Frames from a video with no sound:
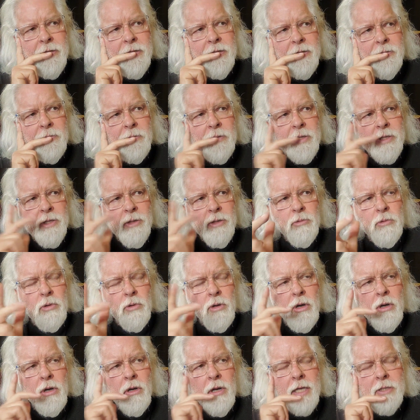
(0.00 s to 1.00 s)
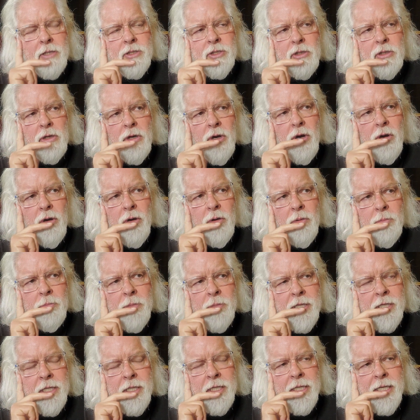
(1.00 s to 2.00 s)
you were all at your home,
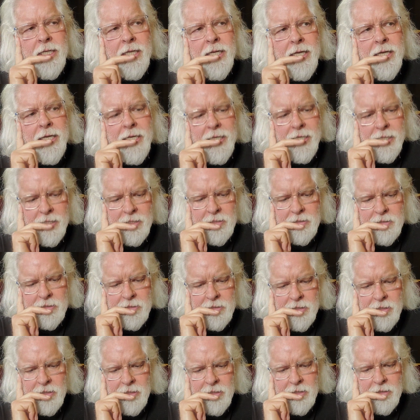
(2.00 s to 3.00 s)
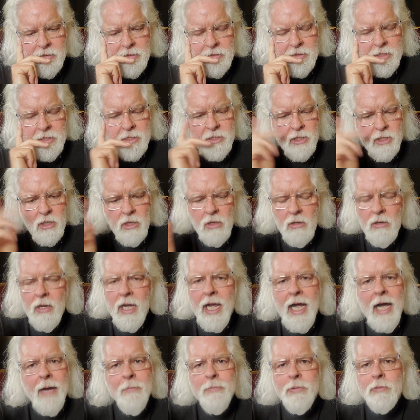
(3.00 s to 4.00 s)
and this all
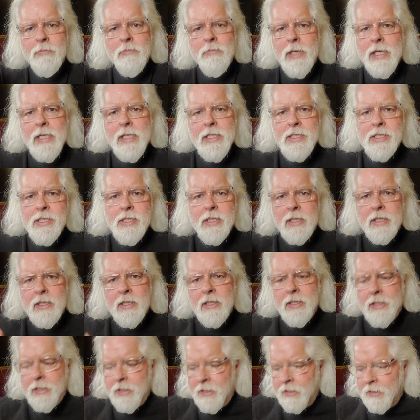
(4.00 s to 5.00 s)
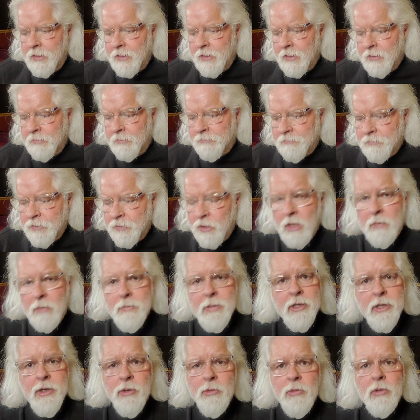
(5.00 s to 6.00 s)
happened, basically,
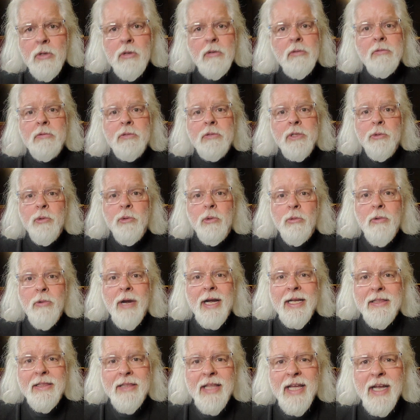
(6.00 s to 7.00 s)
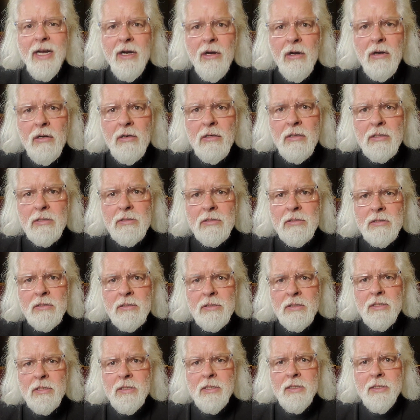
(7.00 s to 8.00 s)
you were right there.
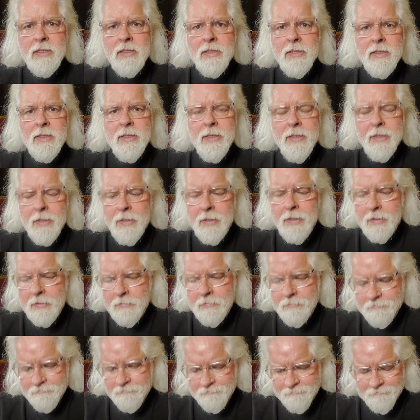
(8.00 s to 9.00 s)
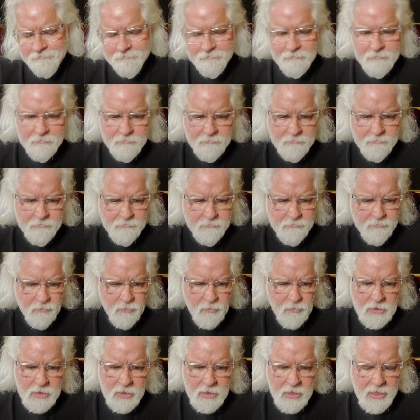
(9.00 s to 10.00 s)
How
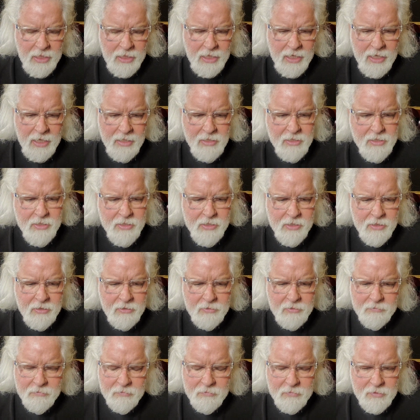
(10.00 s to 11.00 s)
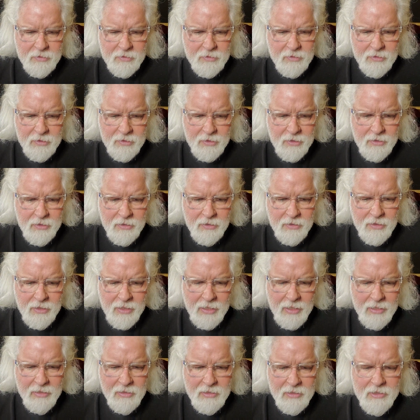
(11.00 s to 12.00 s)
did you
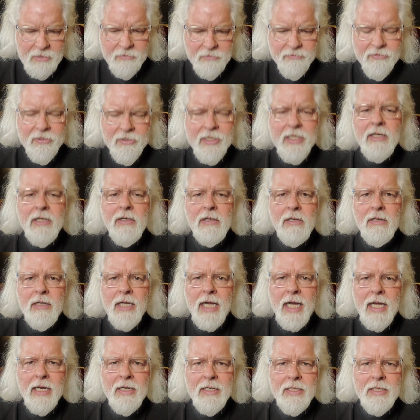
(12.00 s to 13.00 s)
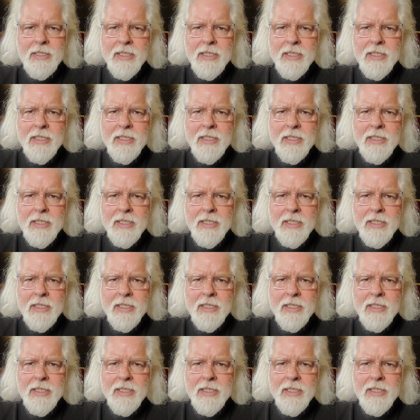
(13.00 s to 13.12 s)
feel? How did